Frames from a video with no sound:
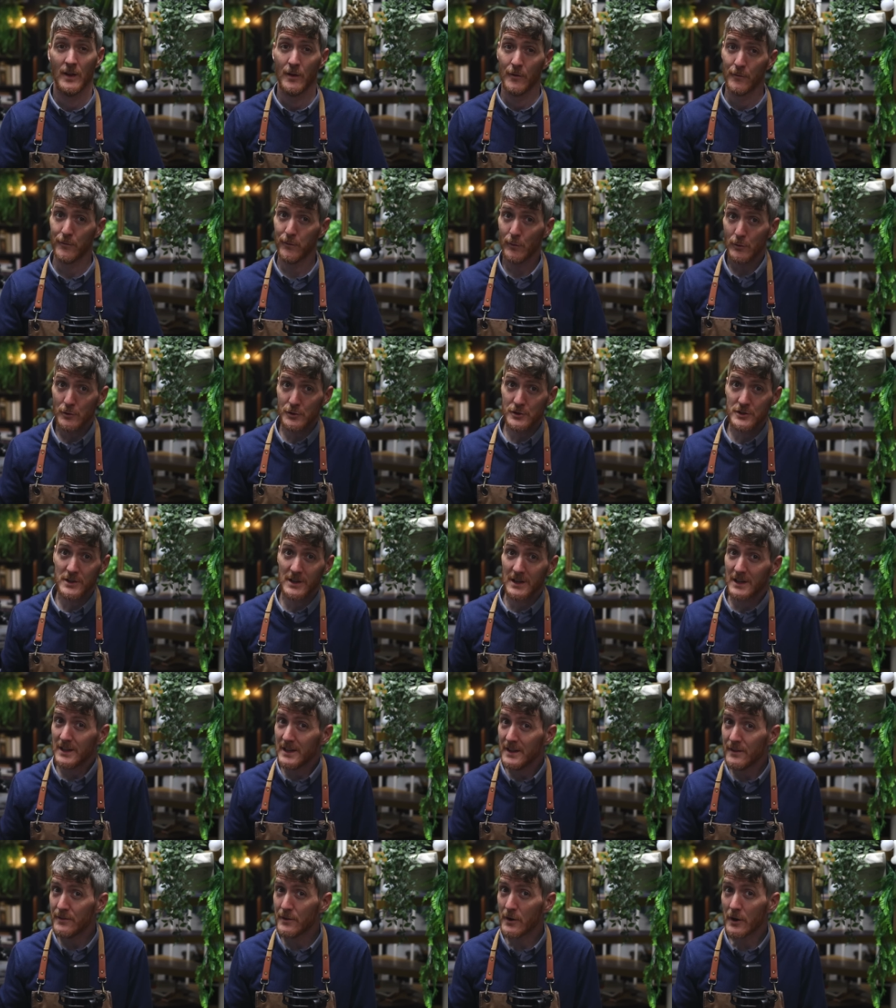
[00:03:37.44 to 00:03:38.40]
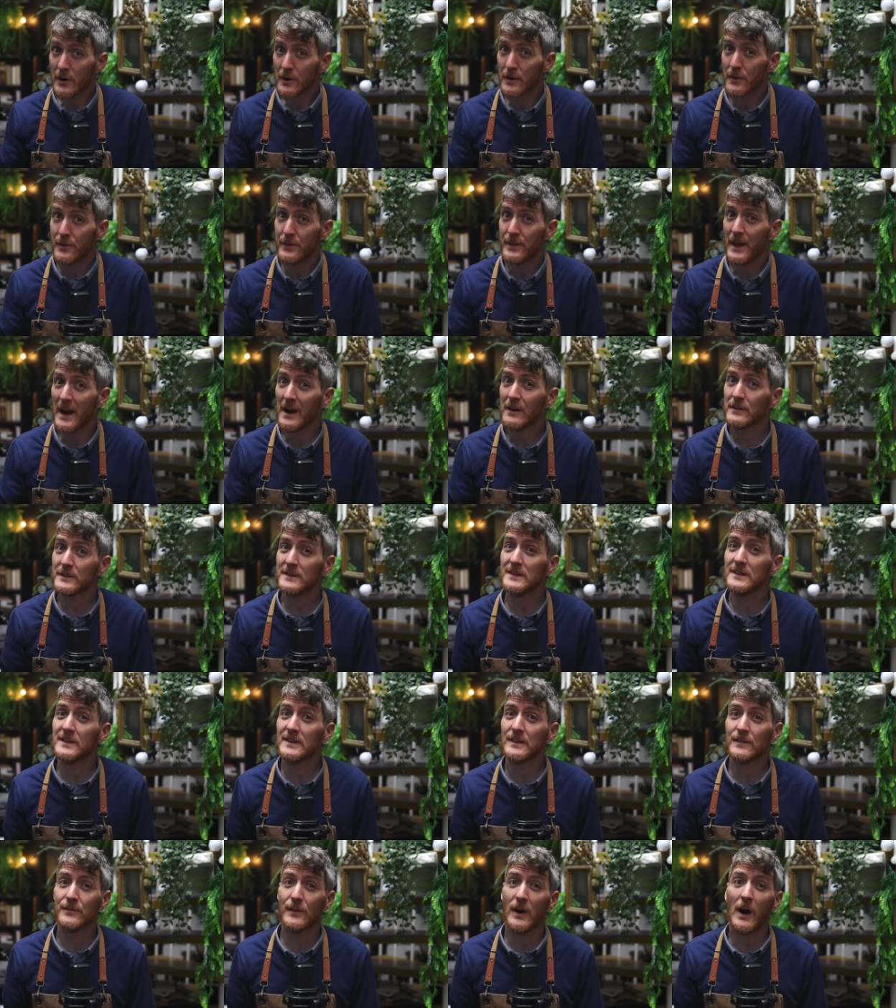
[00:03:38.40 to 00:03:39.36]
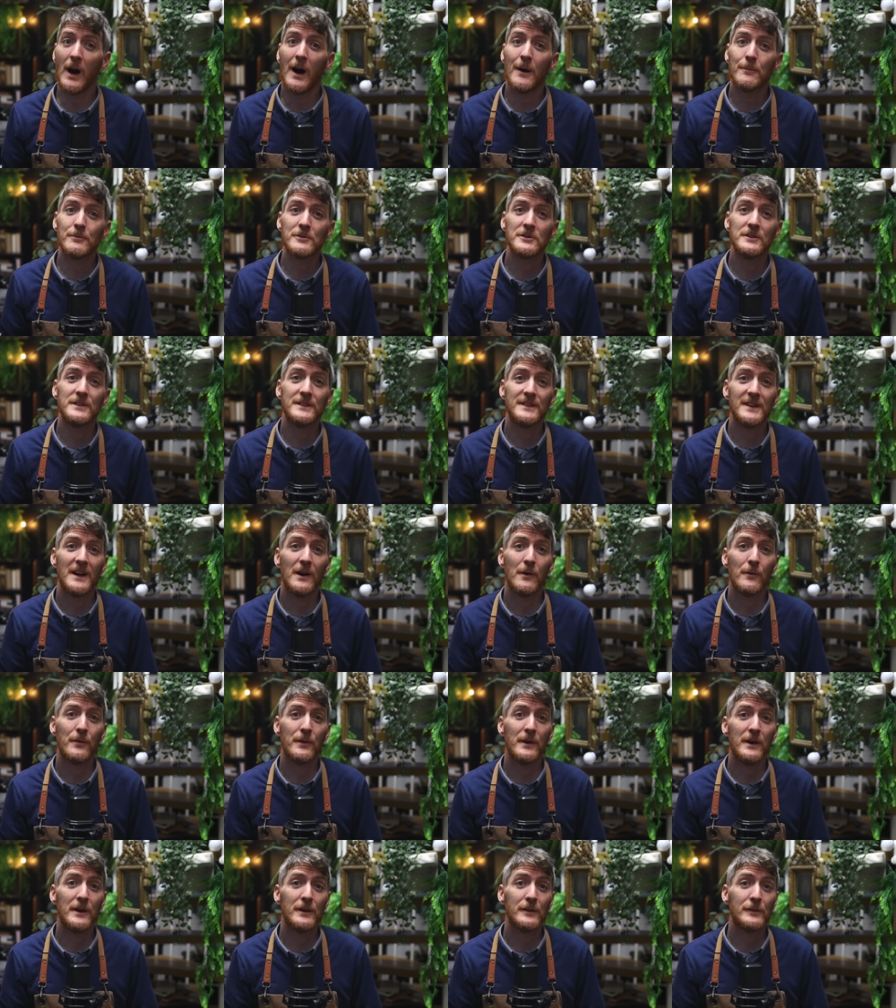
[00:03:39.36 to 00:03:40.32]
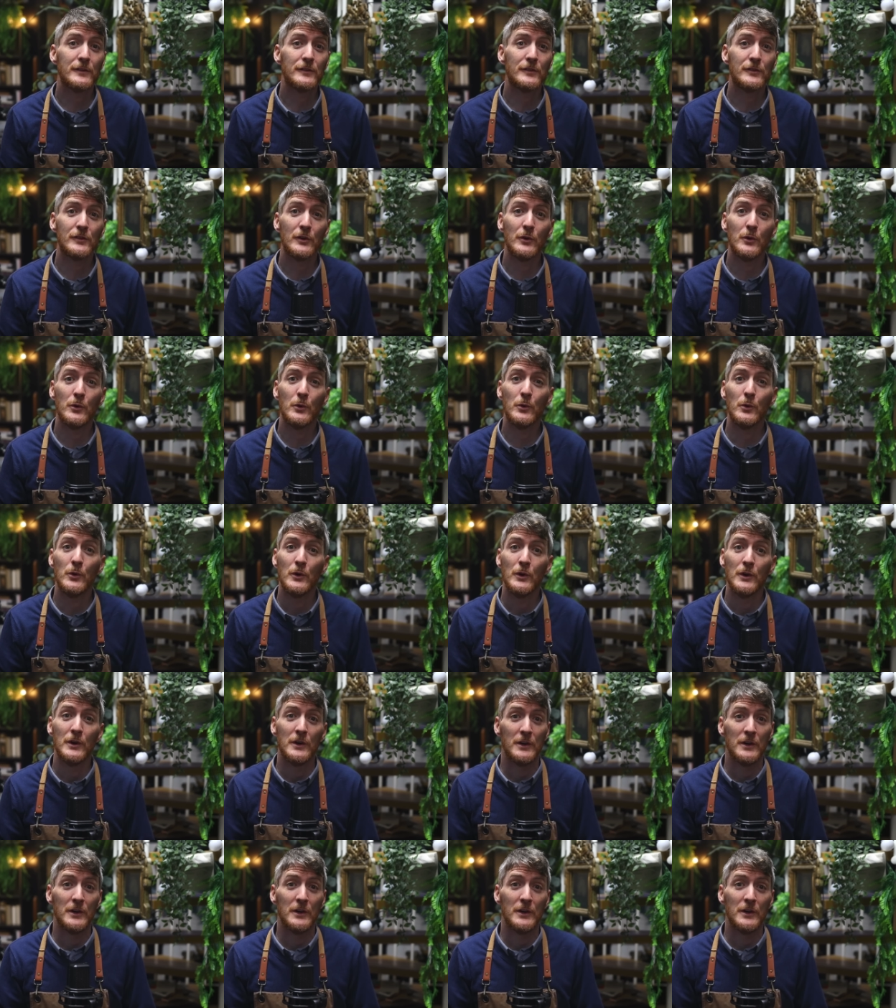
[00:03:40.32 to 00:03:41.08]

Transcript: Fortunately, there are thousands of options out there, so